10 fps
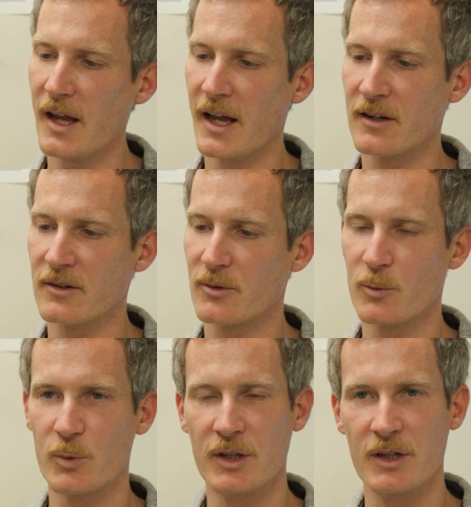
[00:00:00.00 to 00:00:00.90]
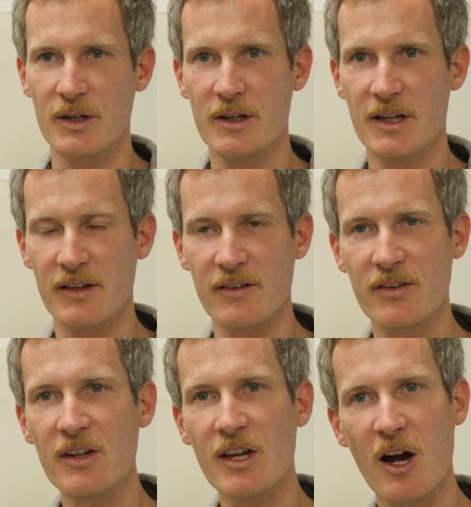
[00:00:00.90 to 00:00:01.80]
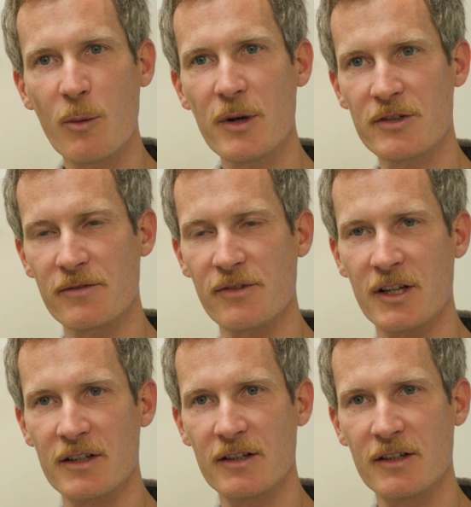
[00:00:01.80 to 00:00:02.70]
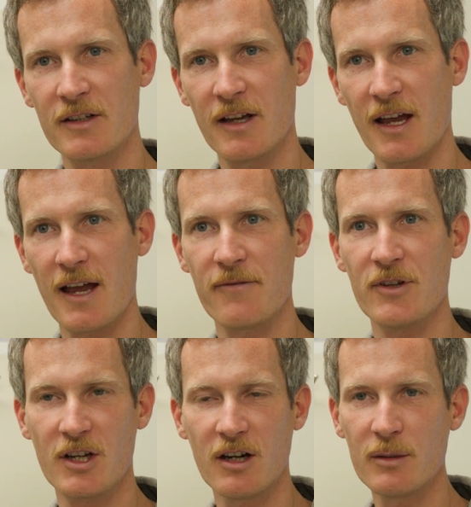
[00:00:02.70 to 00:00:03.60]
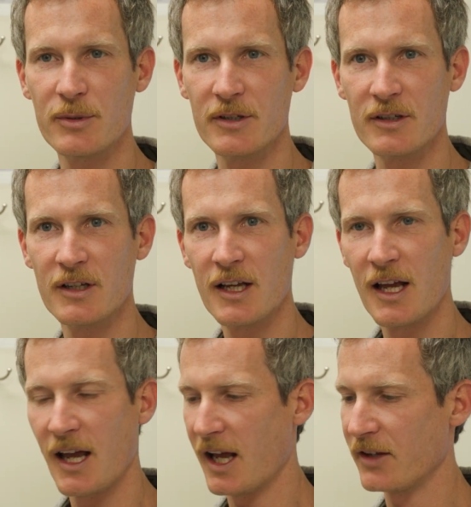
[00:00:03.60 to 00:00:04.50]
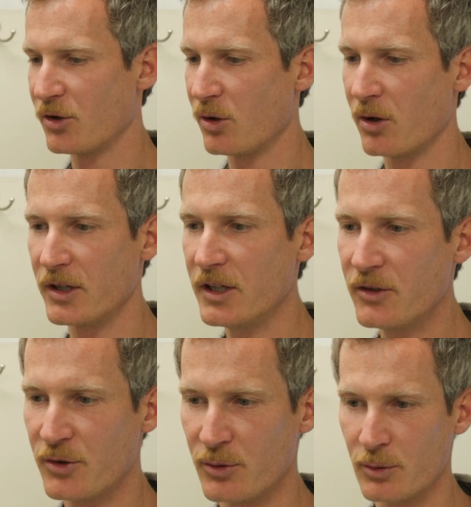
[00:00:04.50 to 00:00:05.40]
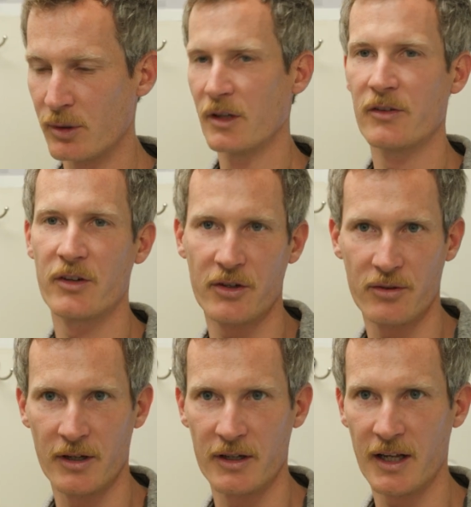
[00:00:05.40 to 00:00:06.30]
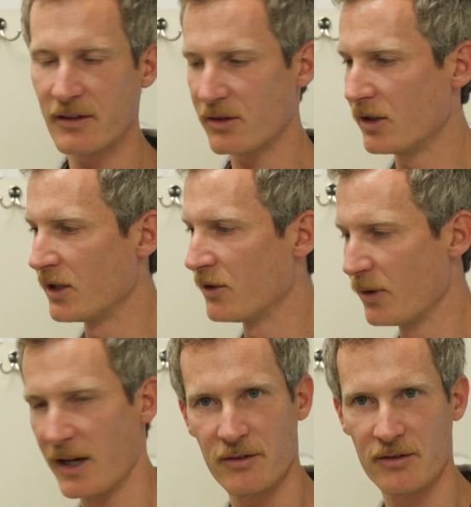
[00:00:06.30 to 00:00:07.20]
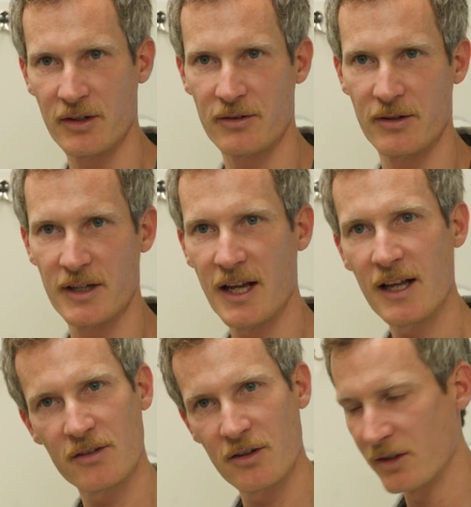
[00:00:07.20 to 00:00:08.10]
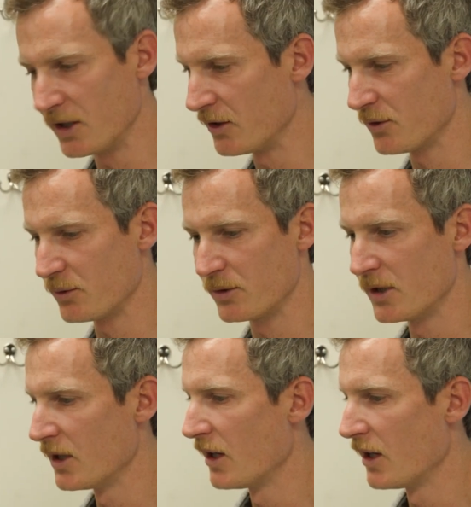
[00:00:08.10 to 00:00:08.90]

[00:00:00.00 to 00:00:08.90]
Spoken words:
and we can see how much of that heavy carbon has gone into citrate, has gone into isocitrate, has gone into